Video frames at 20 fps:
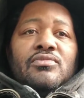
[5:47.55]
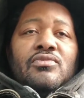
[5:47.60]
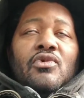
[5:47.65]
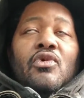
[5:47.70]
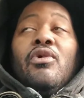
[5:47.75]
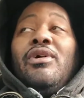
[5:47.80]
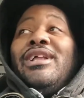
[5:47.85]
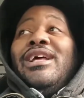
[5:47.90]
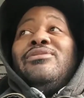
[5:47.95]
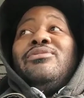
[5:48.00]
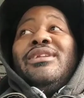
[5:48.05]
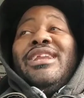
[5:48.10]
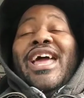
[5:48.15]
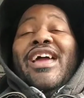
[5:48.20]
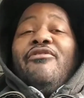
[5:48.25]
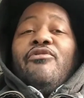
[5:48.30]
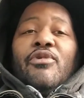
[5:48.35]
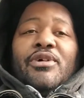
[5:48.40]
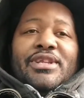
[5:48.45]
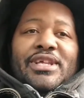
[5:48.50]
Well, that's what
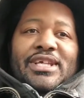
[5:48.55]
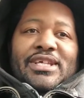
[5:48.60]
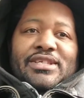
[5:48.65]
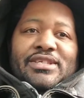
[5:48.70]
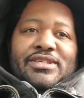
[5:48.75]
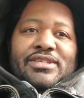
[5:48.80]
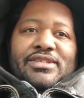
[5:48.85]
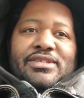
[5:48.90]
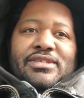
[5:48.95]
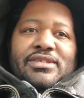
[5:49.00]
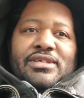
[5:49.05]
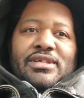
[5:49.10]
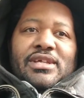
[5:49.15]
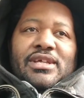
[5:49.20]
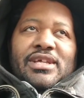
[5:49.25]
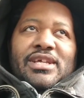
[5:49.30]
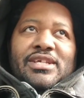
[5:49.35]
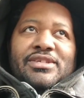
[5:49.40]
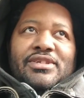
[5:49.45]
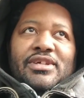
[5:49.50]
everyone is
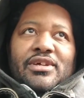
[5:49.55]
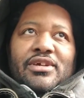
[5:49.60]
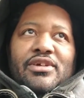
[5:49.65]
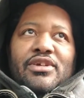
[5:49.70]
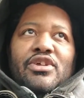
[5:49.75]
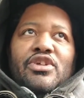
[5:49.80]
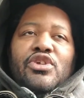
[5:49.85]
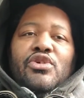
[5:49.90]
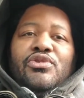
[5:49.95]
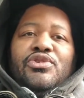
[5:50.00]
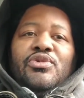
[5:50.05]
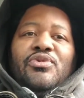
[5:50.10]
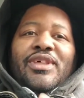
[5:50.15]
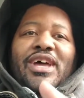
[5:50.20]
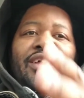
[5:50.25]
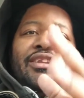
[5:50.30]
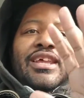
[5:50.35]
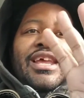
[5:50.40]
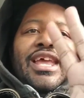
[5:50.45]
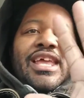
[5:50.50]
used to,
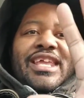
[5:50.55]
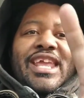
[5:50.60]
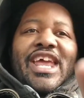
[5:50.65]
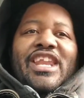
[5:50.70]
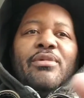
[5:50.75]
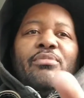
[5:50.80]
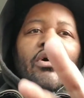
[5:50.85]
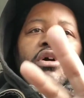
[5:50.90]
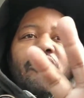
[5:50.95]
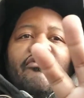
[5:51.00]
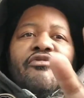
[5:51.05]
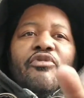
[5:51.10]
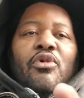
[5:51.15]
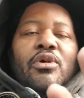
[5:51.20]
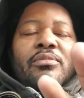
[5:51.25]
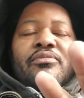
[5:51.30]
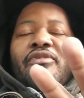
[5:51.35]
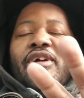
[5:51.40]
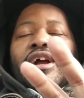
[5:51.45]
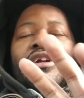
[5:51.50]
that candy bar
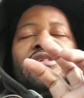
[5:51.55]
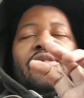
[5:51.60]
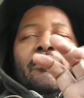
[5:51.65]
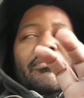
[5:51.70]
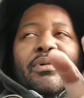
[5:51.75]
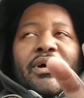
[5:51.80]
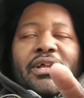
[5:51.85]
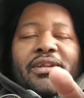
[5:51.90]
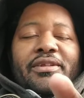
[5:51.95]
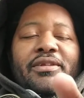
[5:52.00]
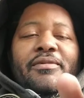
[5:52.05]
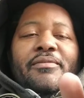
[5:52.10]
form factor. But